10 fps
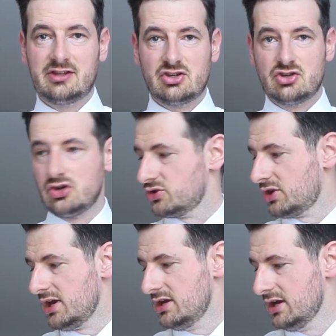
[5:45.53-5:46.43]
This is just
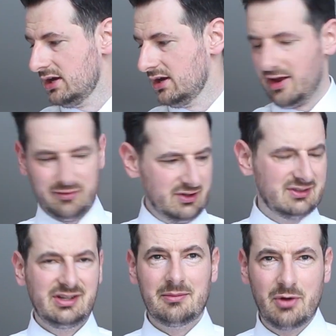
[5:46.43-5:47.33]
a, I think,
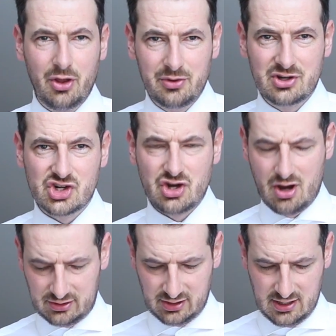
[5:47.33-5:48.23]
TM Lewin
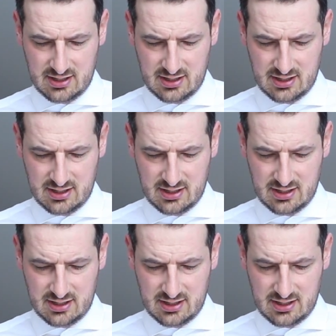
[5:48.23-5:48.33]
shirt,